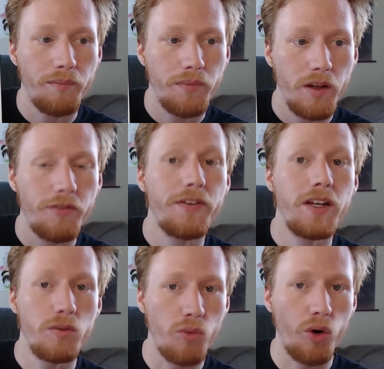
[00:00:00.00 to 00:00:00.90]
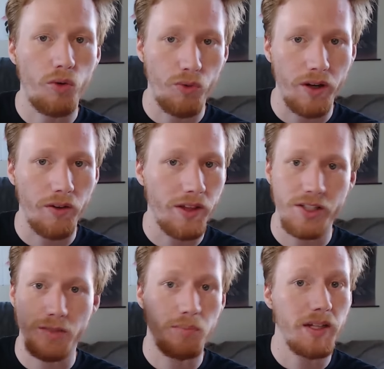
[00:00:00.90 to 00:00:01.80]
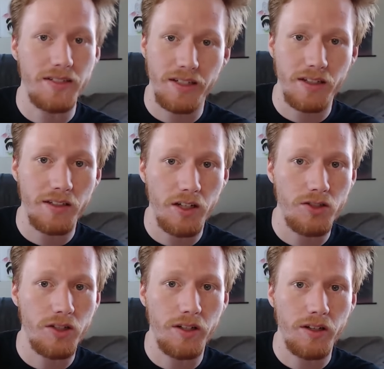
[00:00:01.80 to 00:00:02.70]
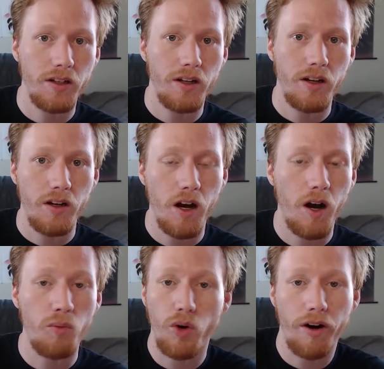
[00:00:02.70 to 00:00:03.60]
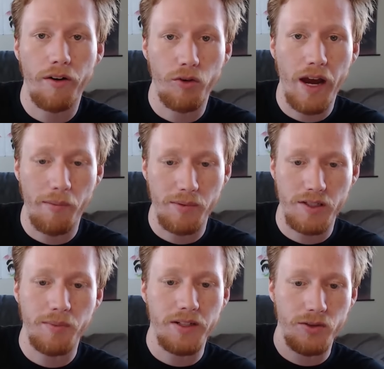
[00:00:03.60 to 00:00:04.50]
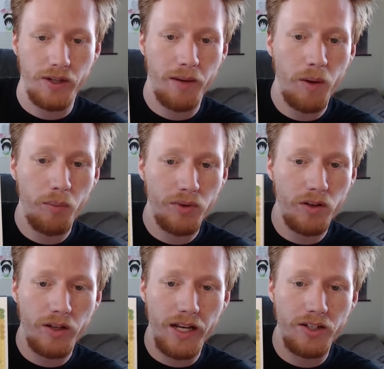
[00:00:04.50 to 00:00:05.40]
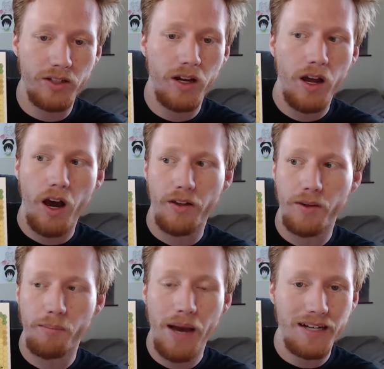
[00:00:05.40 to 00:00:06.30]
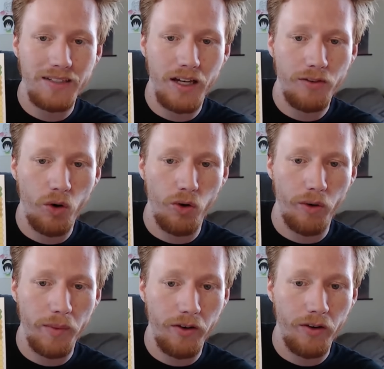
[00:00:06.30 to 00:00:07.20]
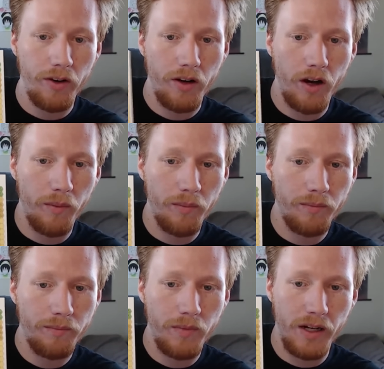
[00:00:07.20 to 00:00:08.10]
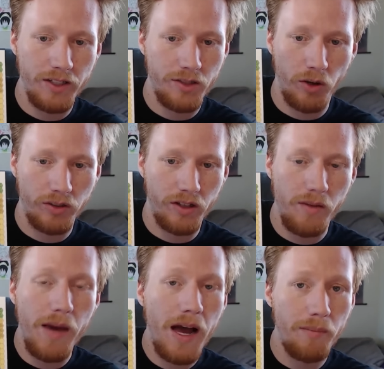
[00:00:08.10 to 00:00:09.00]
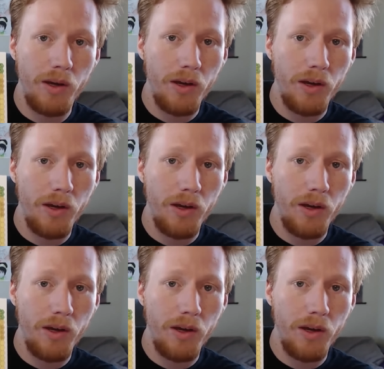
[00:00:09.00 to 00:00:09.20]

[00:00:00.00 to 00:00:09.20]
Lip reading: feel more real than just placing the dungeon wherever it happens to be. So I came up with the location on the backside of Corum here. I just marked it on the map,